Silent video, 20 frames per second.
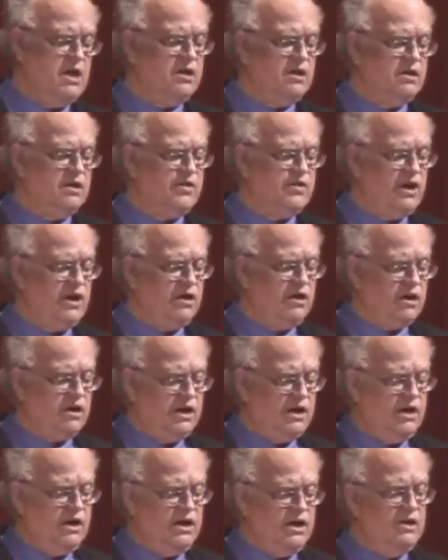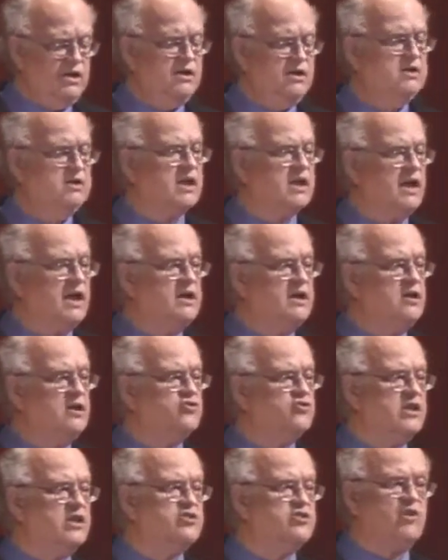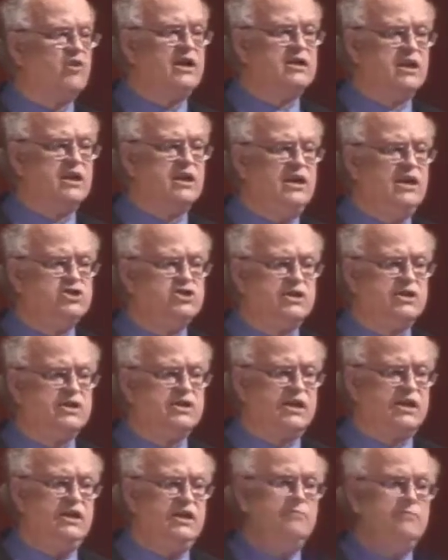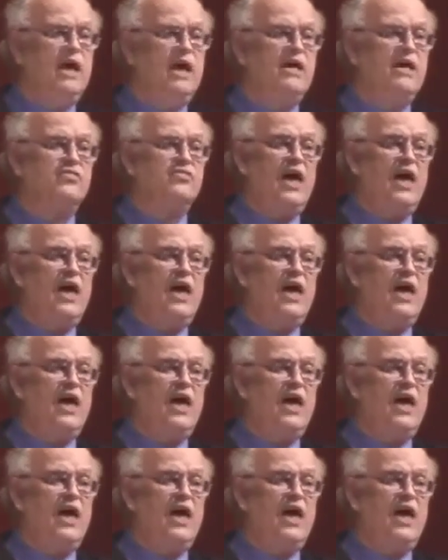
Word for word: There is an address translation scheme